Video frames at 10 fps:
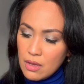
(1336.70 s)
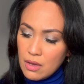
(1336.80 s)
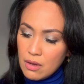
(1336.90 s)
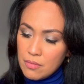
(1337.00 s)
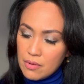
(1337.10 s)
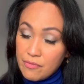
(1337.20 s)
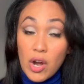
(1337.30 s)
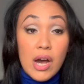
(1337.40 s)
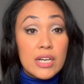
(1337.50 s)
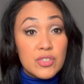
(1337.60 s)
um, for
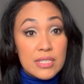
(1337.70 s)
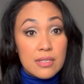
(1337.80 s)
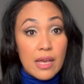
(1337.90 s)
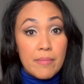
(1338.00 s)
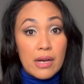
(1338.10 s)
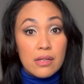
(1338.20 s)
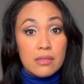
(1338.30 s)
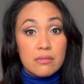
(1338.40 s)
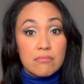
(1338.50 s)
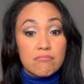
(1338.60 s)
100
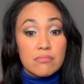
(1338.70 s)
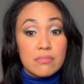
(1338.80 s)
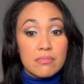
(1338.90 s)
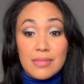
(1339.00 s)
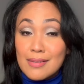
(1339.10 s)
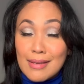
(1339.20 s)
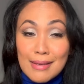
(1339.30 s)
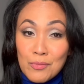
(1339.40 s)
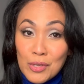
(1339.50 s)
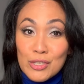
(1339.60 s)
ml,
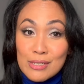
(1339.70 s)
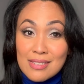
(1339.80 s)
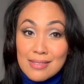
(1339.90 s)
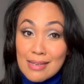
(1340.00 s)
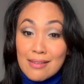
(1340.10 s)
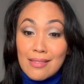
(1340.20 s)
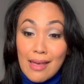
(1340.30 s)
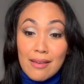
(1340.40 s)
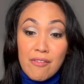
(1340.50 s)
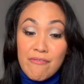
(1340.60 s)
which is still
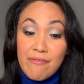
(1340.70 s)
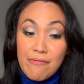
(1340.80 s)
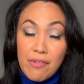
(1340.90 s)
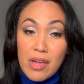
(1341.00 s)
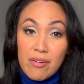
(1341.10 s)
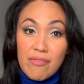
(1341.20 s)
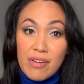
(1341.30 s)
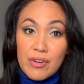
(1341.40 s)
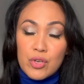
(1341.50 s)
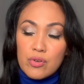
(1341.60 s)
like very,
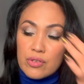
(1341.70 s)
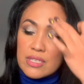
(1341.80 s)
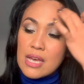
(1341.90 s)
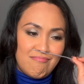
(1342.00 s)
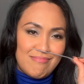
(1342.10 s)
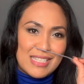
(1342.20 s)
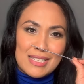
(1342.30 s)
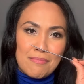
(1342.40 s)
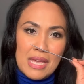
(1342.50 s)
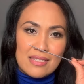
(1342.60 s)
very good. It's
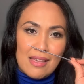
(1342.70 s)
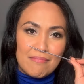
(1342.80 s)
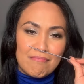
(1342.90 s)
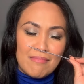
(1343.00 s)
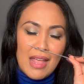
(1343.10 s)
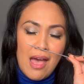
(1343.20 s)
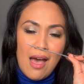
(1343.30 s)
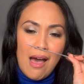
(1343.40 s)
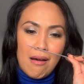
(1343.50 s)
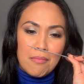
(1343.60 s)
amazing.
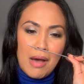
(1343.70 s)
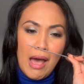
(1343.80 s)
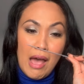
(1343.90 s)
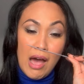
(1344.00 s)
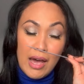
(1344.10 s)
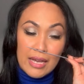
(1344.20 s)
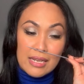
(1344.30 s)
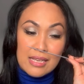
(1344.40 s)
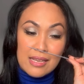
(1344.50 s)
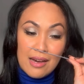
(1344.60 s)
Um, I
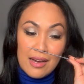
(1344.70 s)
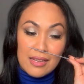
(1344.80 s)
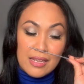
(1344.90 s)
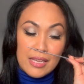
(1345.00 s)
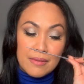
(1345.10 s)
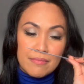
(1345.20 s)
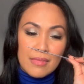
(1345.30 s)
highly, highly